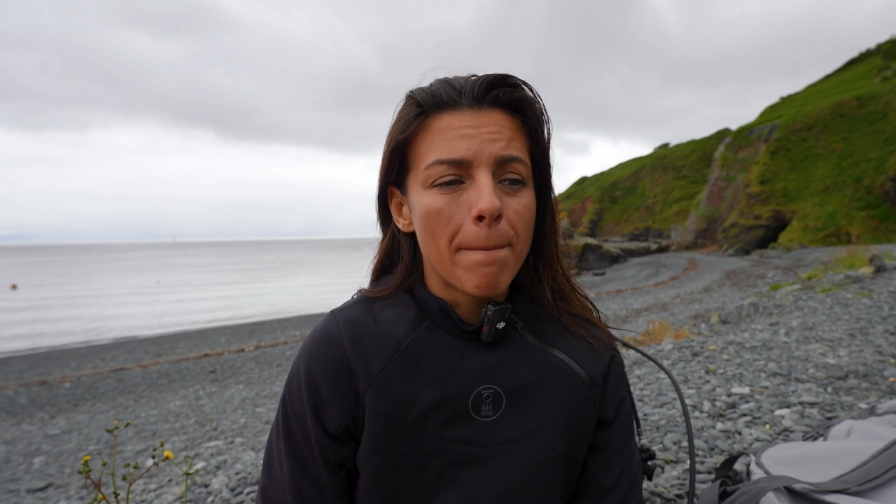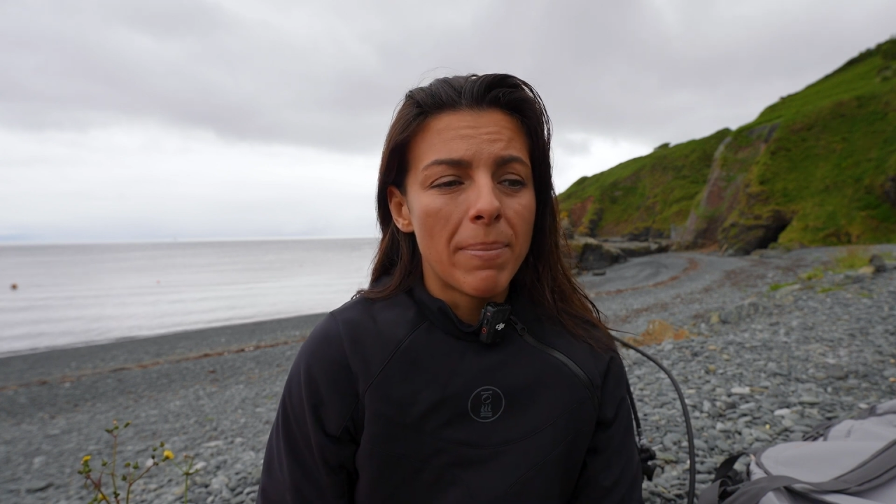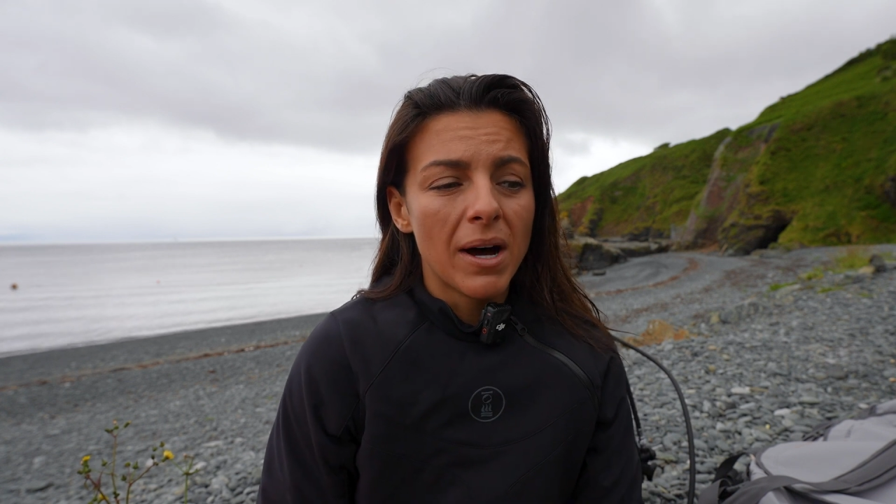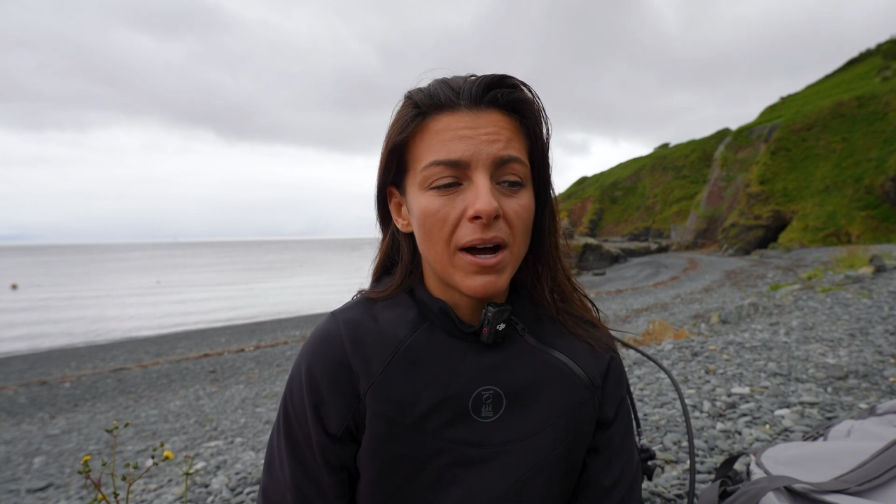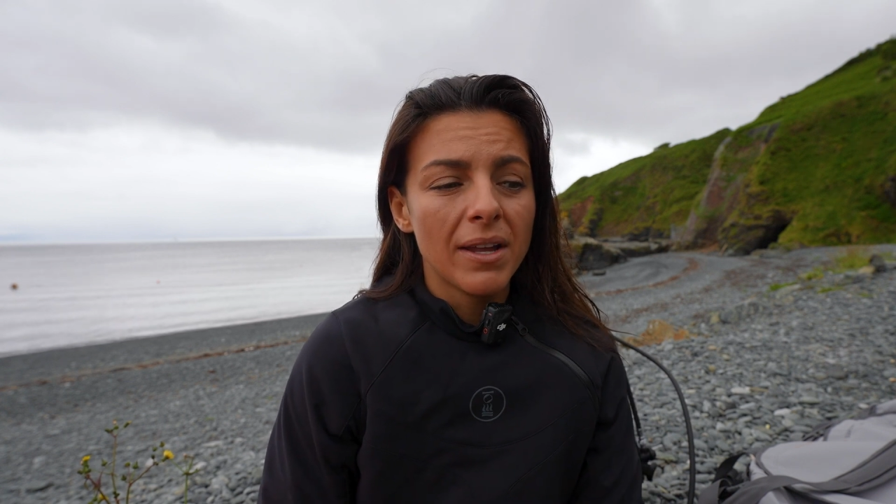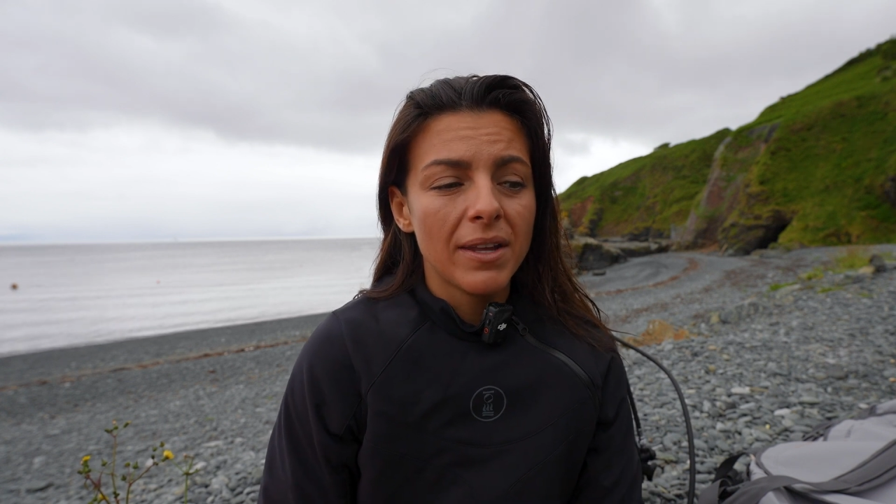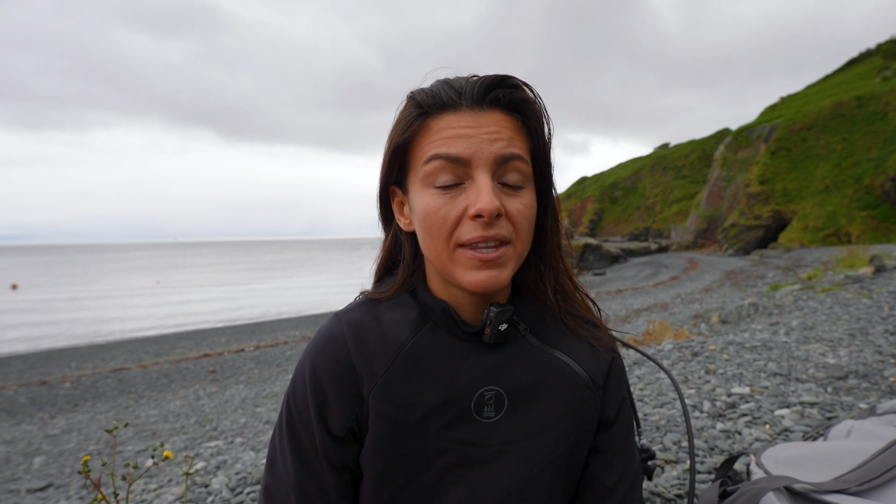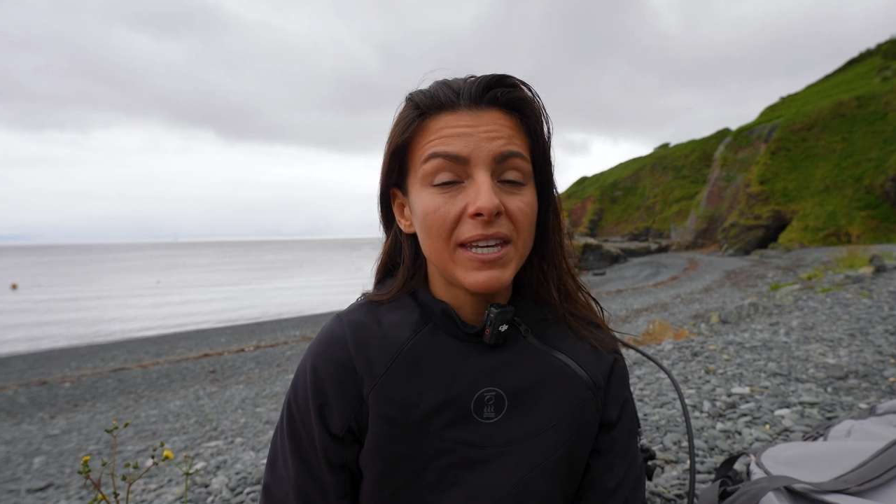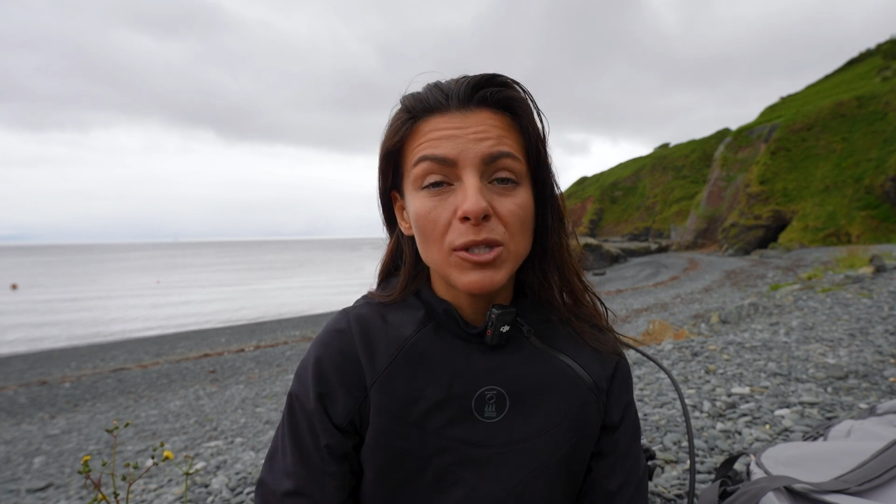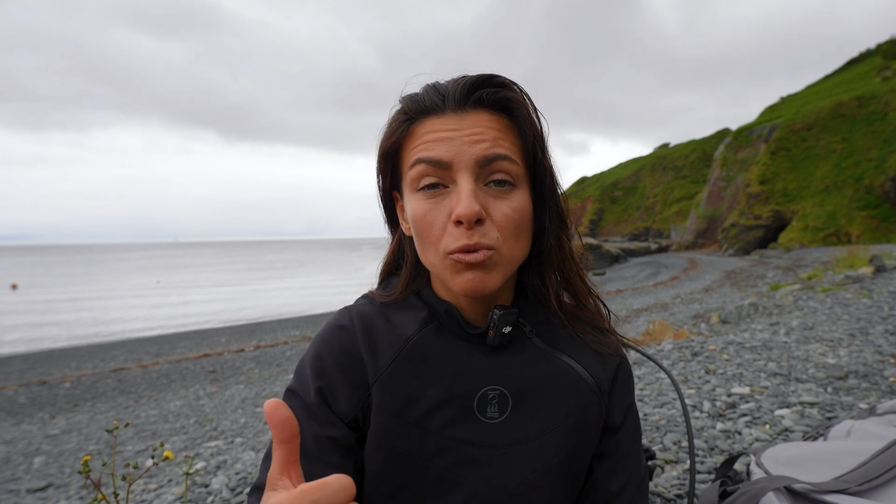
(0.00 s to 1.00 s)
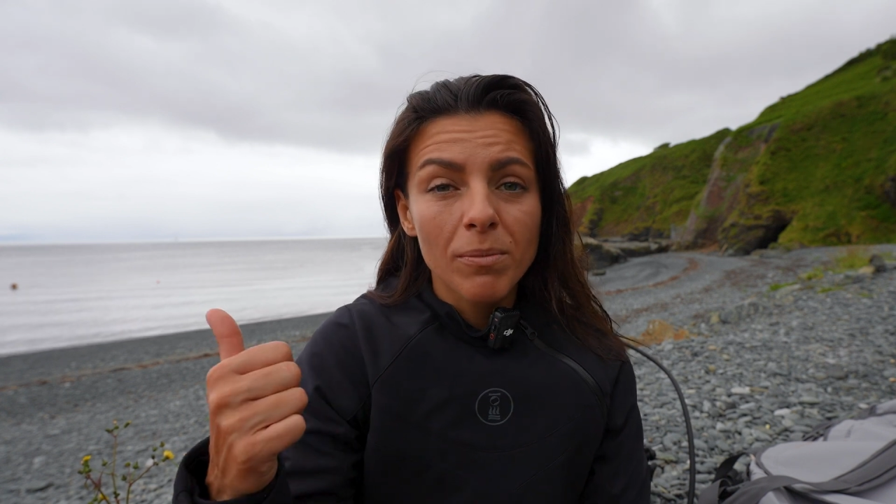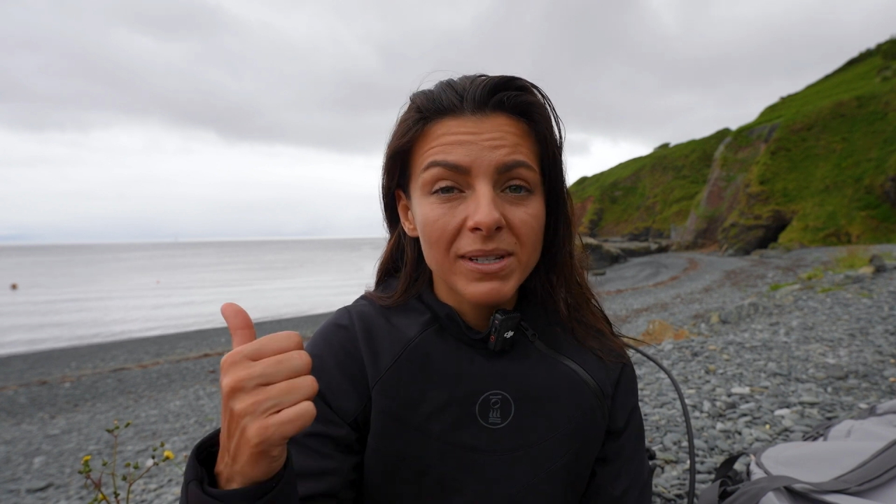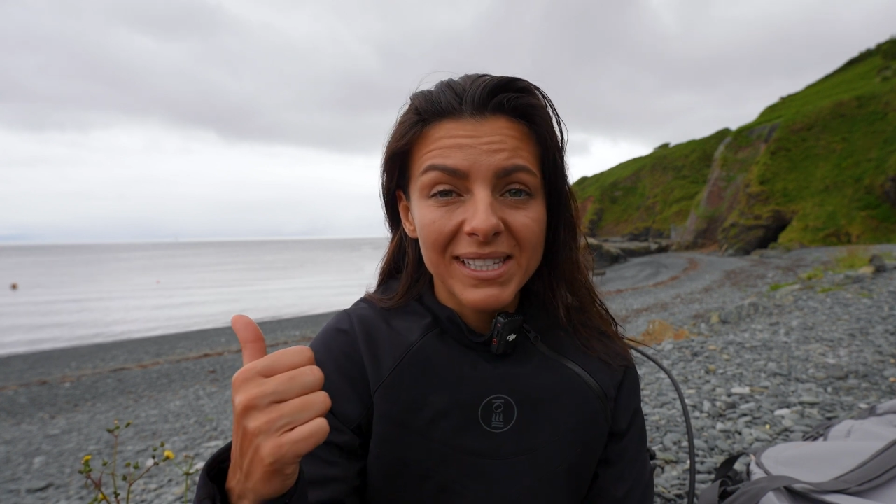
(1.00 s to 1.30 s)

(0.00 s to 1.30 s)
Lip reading: but these warmer